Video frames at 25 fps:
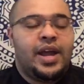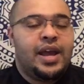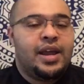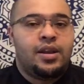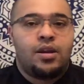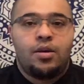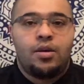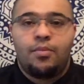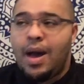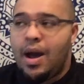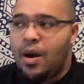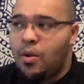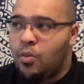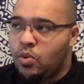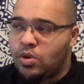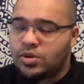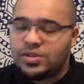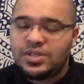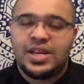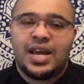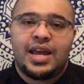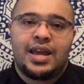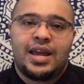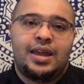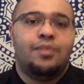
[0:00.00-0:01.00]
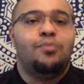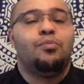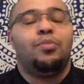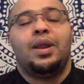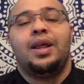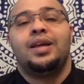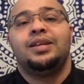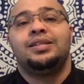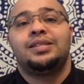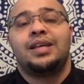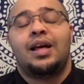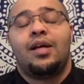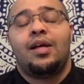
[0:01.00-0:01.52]
And no matter what's taking
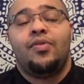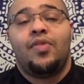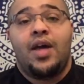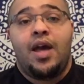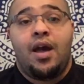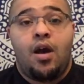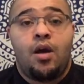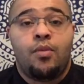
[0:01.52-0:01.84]
place out there,